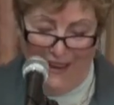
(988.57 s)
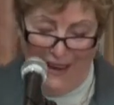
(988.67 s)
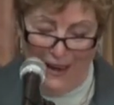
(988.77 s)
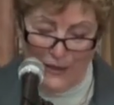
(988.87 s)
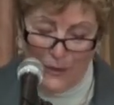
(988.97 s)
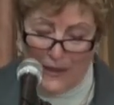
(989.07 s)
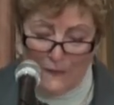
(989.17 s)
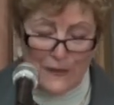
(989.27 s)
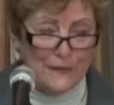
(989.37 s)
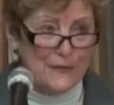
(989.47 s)
Our
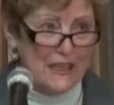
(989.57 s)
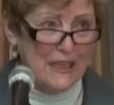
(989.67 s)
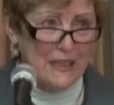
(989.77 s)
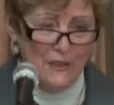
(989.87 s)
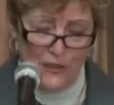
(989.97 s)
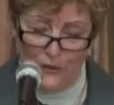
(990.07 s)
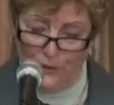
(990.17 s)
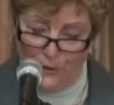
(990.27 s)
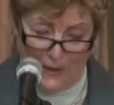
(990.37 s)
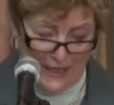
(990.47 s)
2015
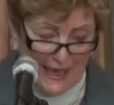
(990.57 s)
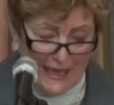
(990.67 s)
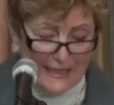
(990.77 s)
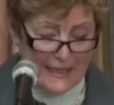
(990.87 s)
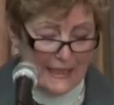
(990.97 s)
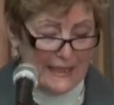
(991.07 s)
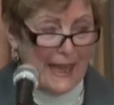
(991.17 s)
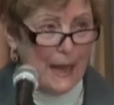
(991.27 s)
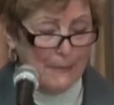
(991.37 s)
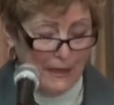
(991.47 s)
to 2018
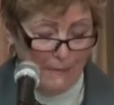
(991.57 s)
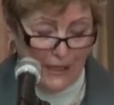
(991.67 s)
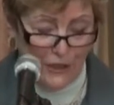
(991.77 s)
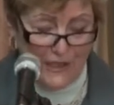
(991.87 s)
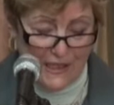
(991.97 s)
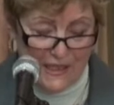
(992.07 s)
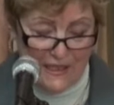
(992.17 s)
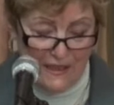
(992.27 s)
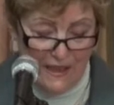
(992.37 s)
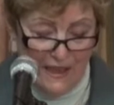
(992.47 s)
capital budget
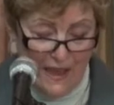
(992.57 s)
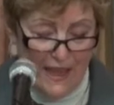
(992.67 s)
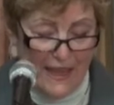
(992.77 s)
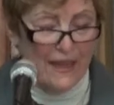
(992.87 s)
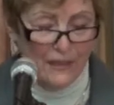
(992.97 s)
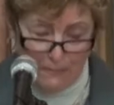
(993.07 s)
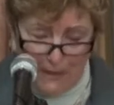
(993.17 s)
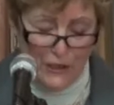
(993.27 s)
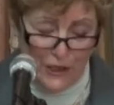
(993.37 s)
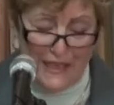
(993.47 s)

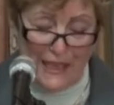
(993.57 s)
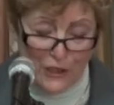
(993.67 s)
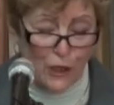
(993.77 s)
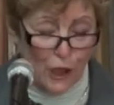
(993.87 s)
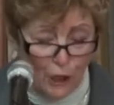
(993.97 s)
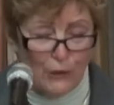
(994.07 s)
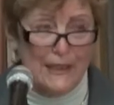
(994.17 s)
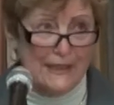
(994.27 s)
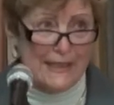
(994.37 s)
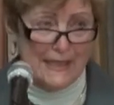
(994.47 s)
is
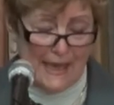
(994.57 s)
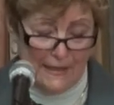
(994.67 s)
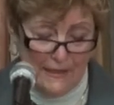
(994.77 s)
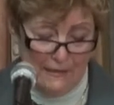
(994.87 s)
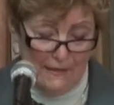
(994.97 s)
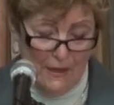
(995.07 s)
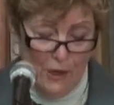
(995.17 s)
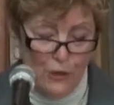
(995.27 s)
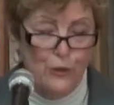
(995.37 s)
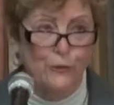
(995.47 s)
currently set
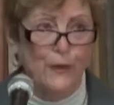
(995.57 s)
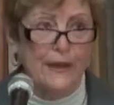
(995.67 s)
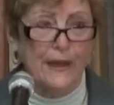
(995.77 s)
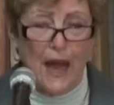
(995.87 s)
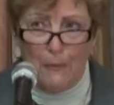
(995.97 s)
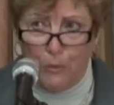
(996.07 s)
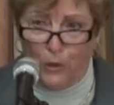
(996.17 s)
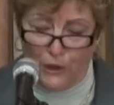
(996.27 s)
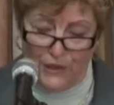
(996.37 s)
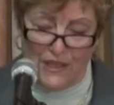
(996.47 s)
to fund
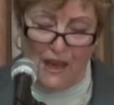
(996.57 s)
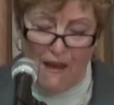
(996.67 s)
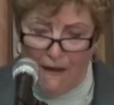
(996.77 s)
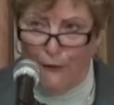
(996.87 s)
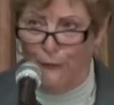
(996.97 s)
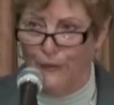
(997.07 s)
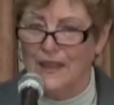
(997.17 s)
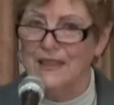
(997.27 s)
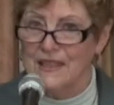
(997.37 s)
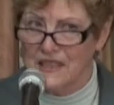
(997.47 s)
upwards of
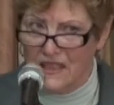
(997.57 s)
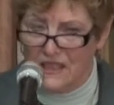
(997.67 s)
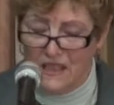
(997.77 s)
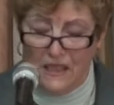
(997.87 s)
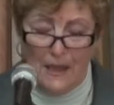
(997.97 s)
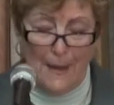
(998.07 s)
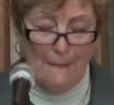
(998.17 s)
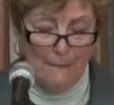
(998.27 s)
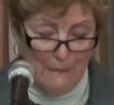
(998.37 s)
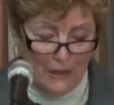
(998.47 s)
$60
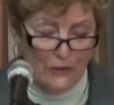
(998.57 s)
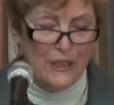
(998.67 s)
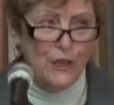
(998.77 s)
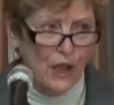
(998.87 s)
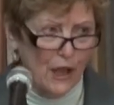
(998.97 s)
million